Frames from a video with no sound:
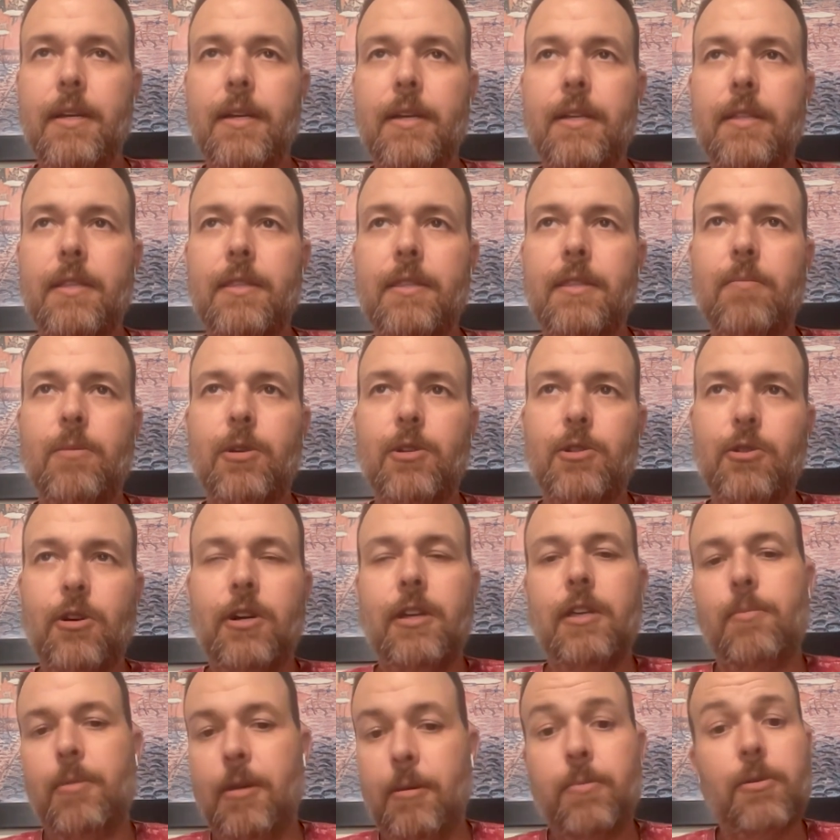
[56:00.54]
the
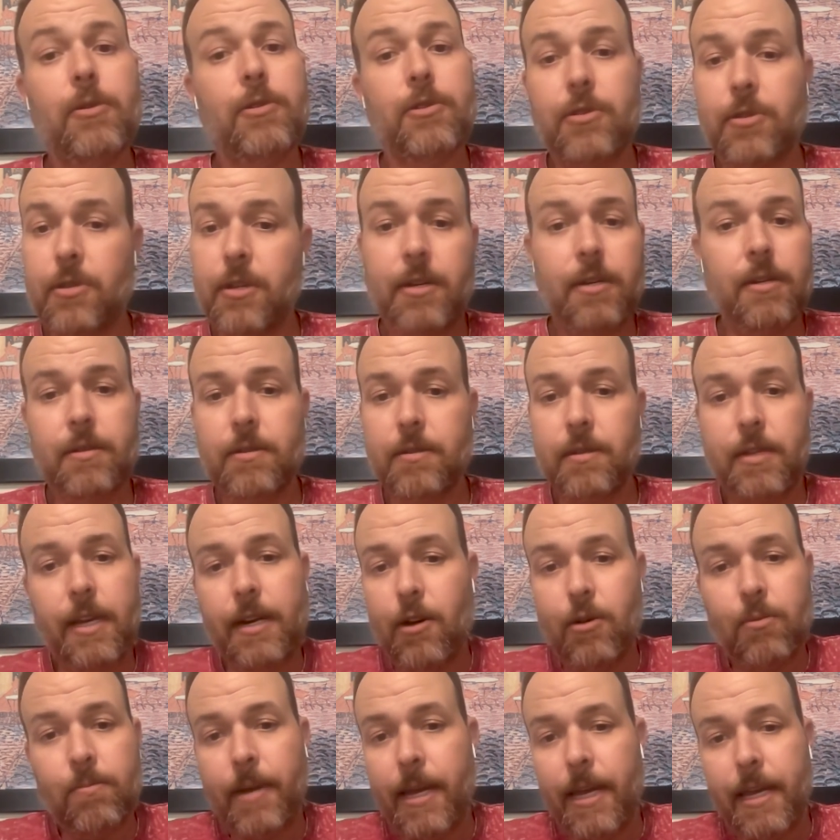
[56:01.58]
majority of people still, they
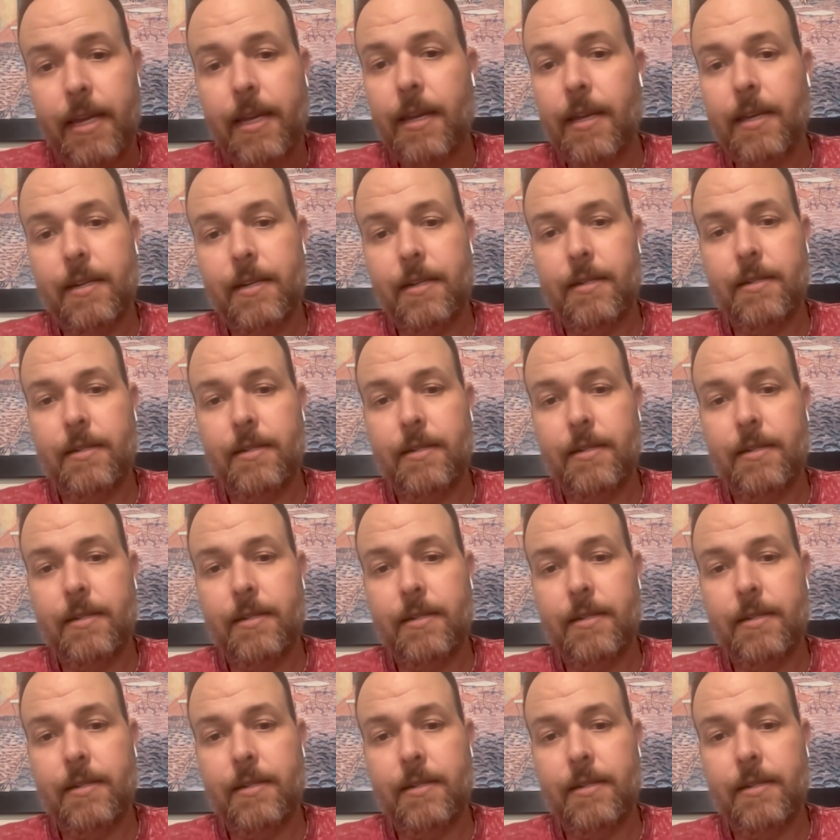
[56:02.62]
don't make it.